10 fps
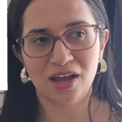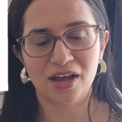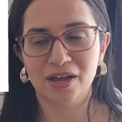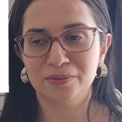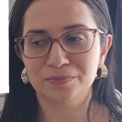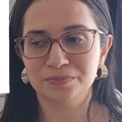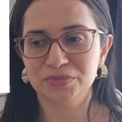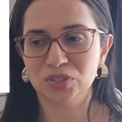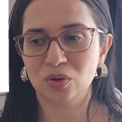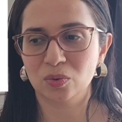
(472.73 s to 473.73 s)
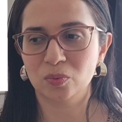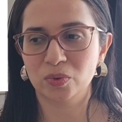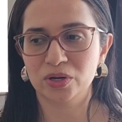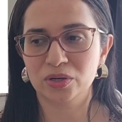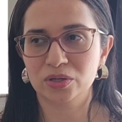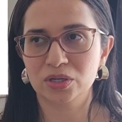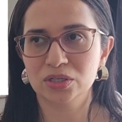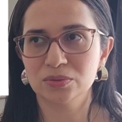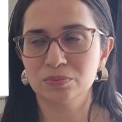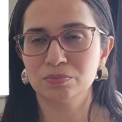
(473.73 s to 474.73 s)
So we're
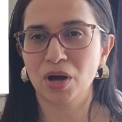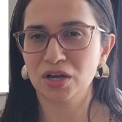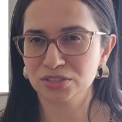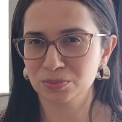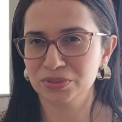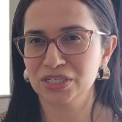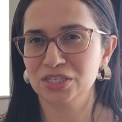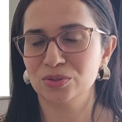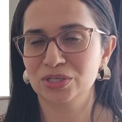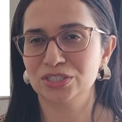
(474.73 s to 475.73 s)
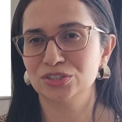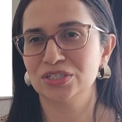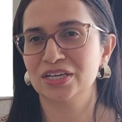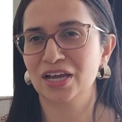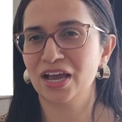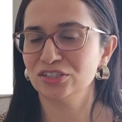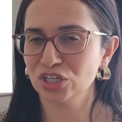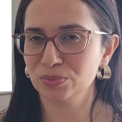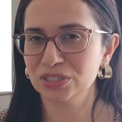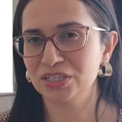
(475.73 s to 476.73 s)
gonna possibly look into like a head
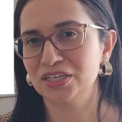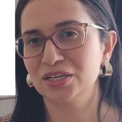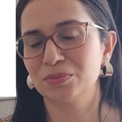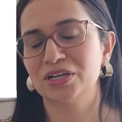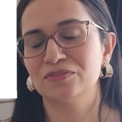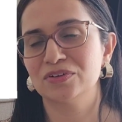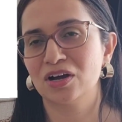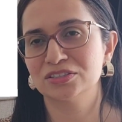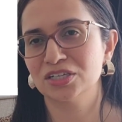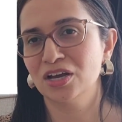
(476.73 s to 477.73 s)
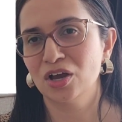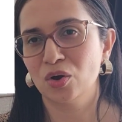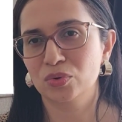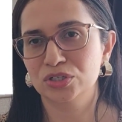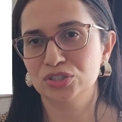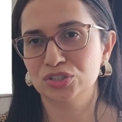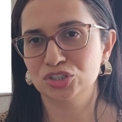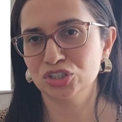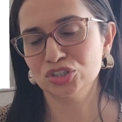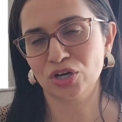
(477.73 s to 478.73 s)
shaping clinic, but if not, we're
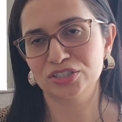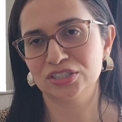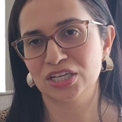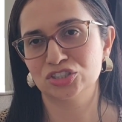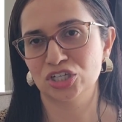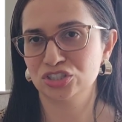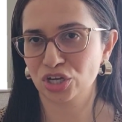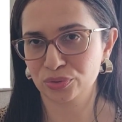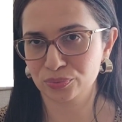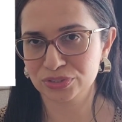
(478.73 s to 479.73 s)
just trying to like change out the